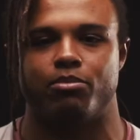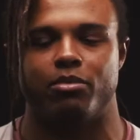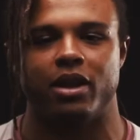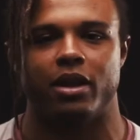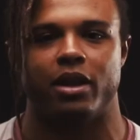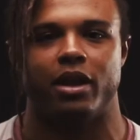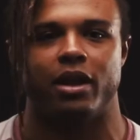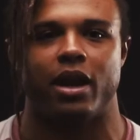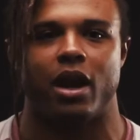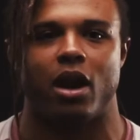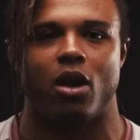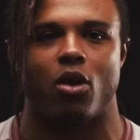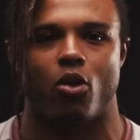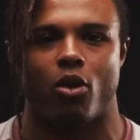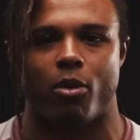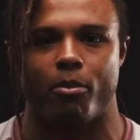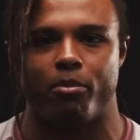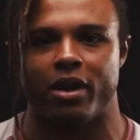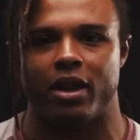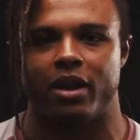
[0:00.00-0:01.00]
millionaire
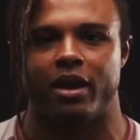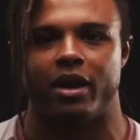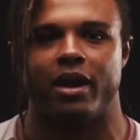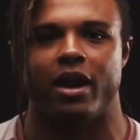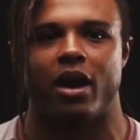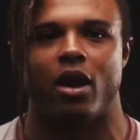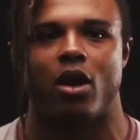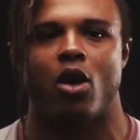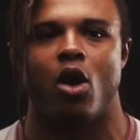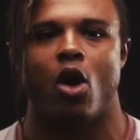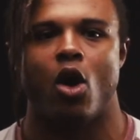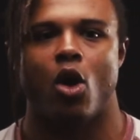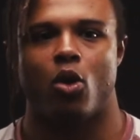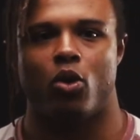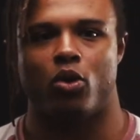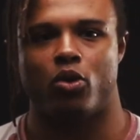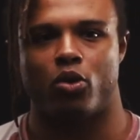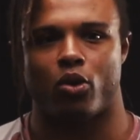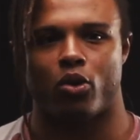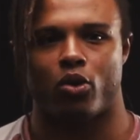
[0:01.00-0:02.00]
or a billionaire
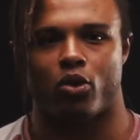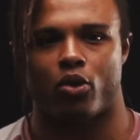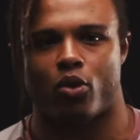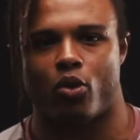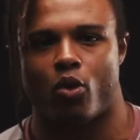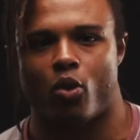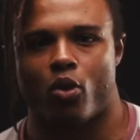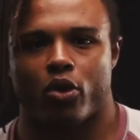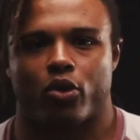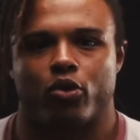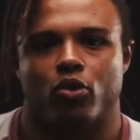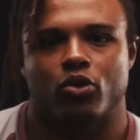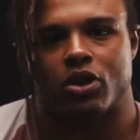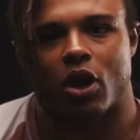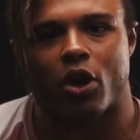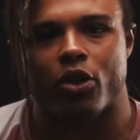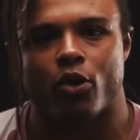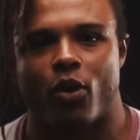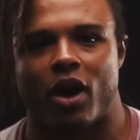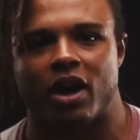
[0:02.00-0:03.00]
or, or who's
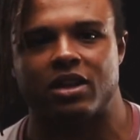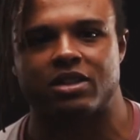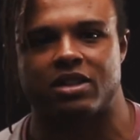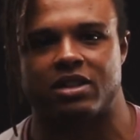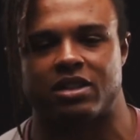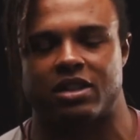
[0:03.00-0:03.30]
otherwise a